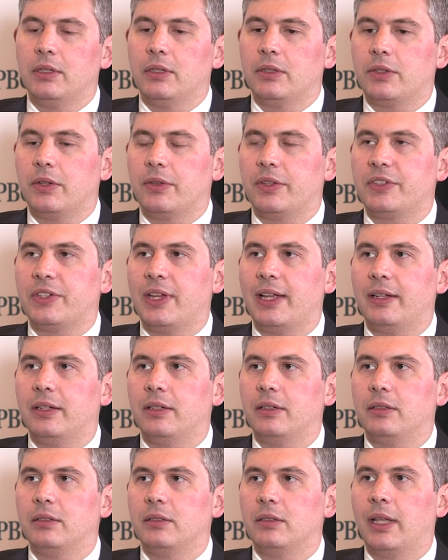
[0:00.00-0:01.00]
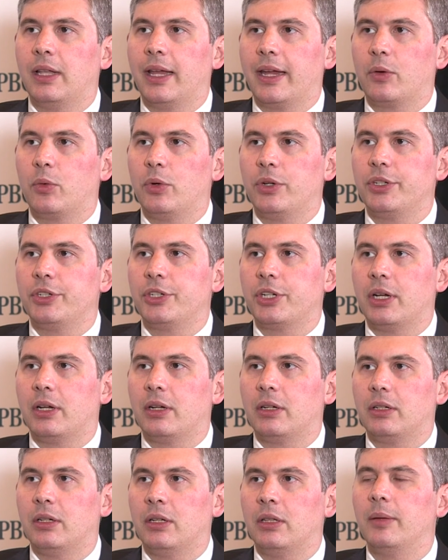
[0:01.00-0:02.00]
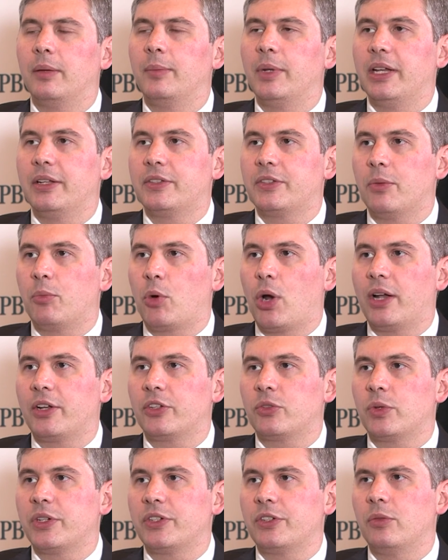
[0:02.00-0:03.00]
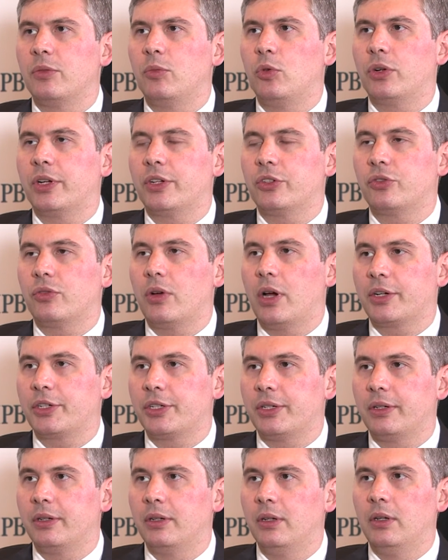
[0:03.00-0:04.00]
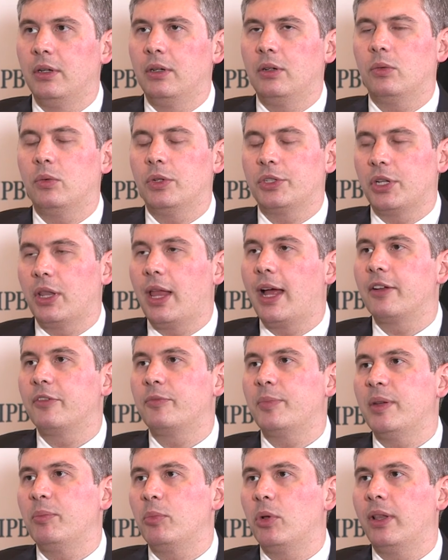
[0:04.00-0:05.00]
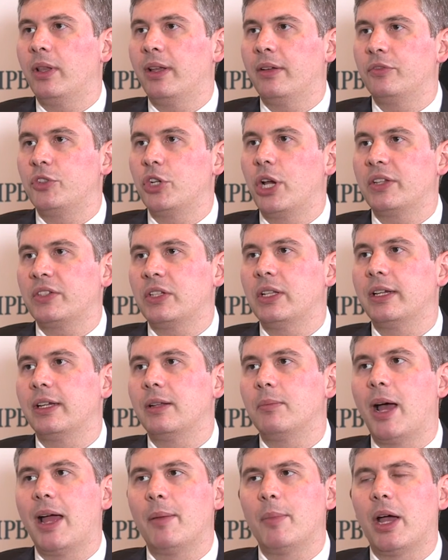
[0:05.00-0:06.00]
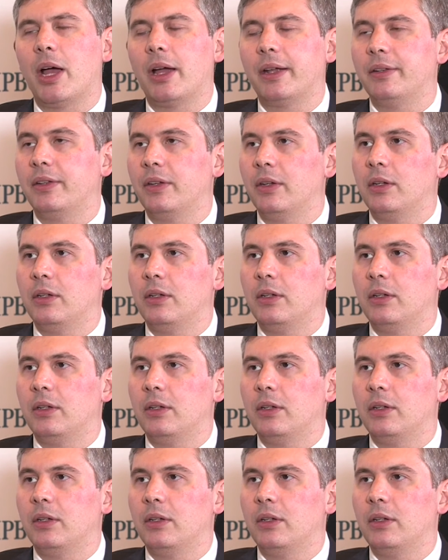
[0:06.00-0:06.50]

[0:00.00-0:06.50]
So the Senate language eliminates the broadest reasonable construction, which a lot of people have justly, in my mind,